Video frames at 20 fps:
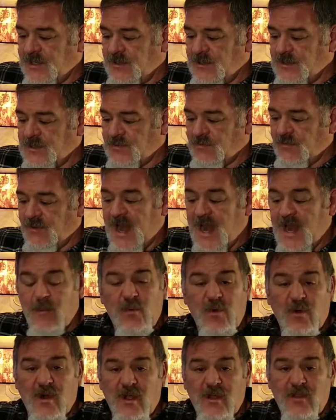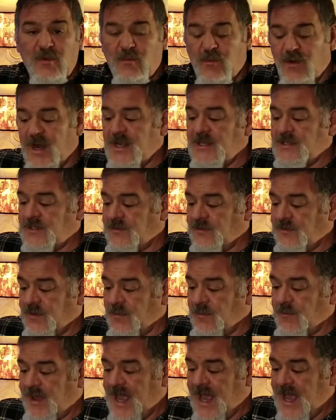Ram or other brands of
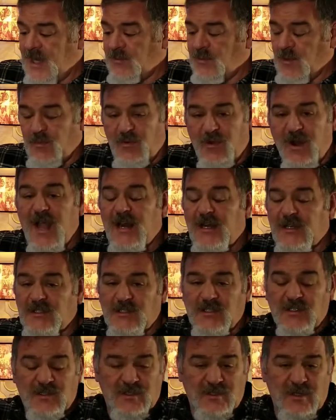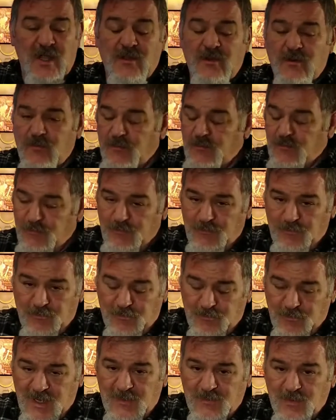compatible products, because other
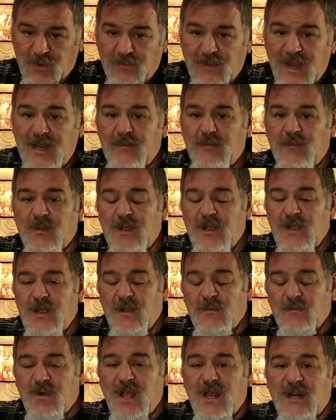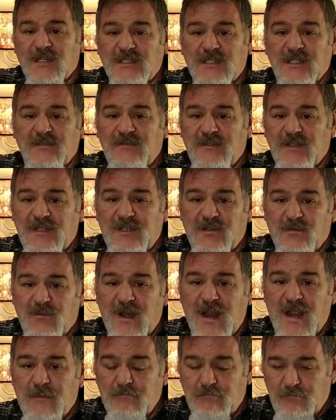people make products that fit the Ram
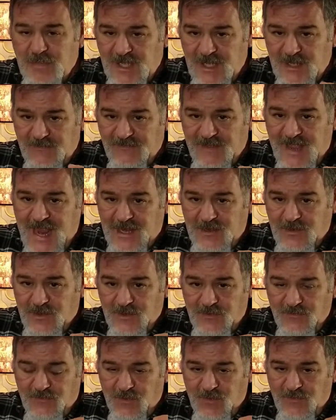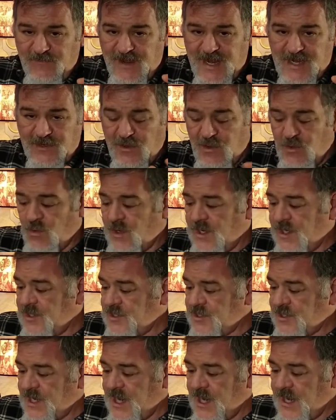B form factor, the 1 inch
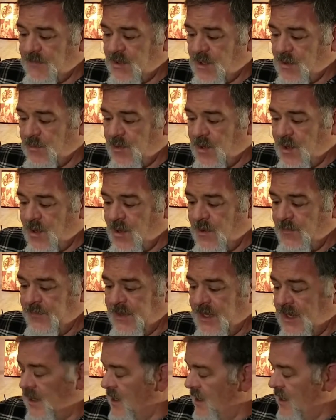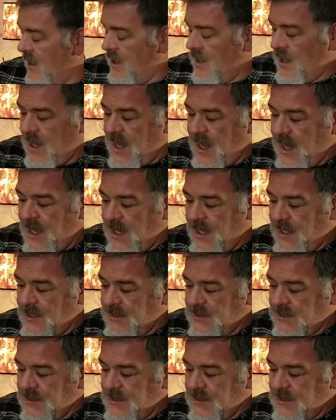diameter ball. And